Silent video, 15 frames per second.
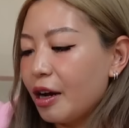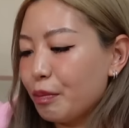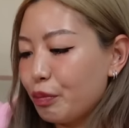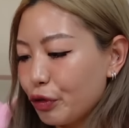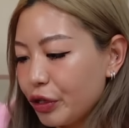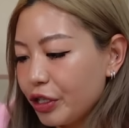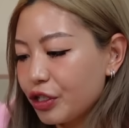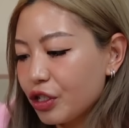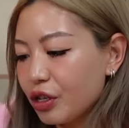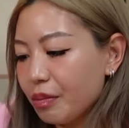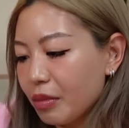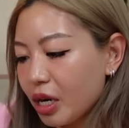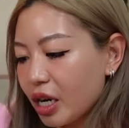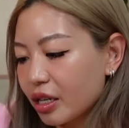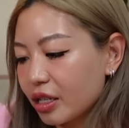I'm pretty sure
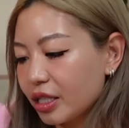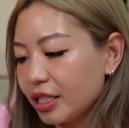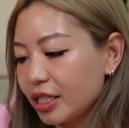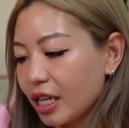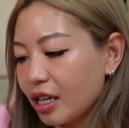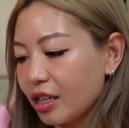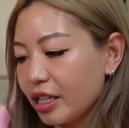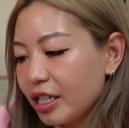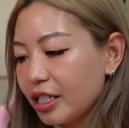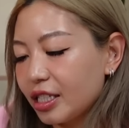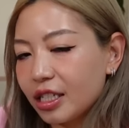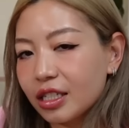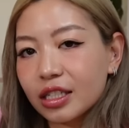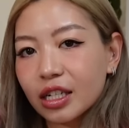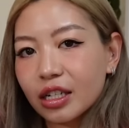Mark Gonzalez
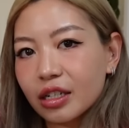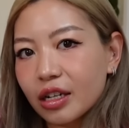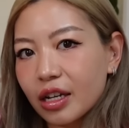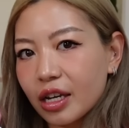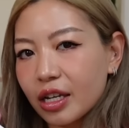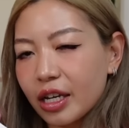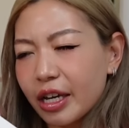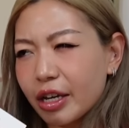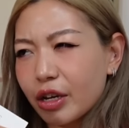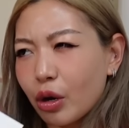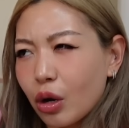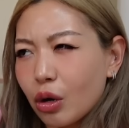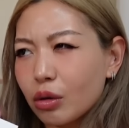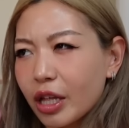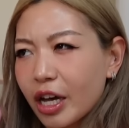has done a
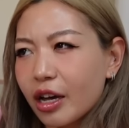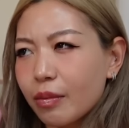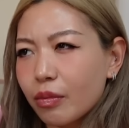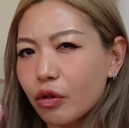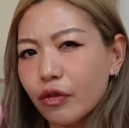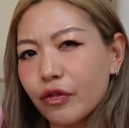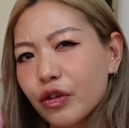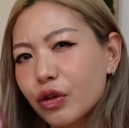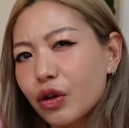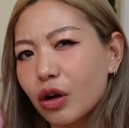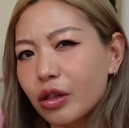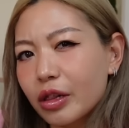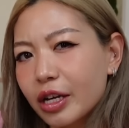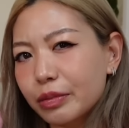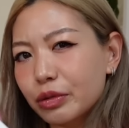collab or a few
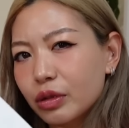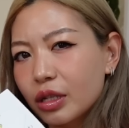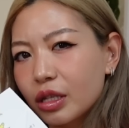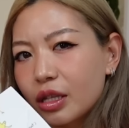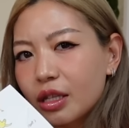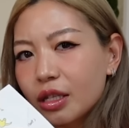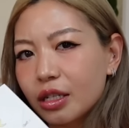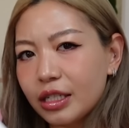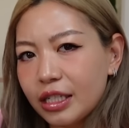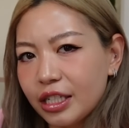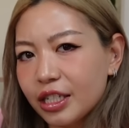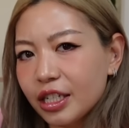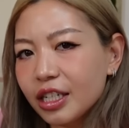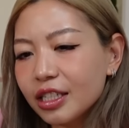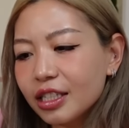collabs with
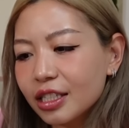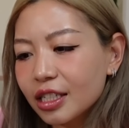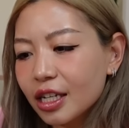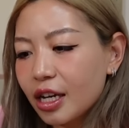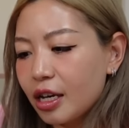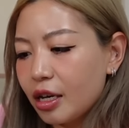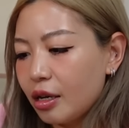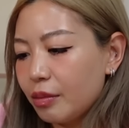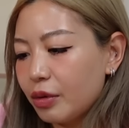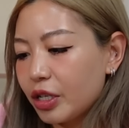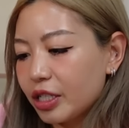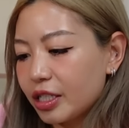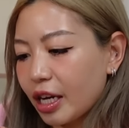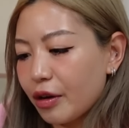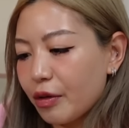Adidas
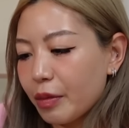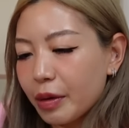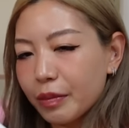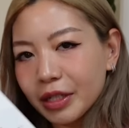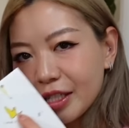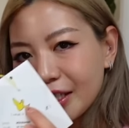because I remember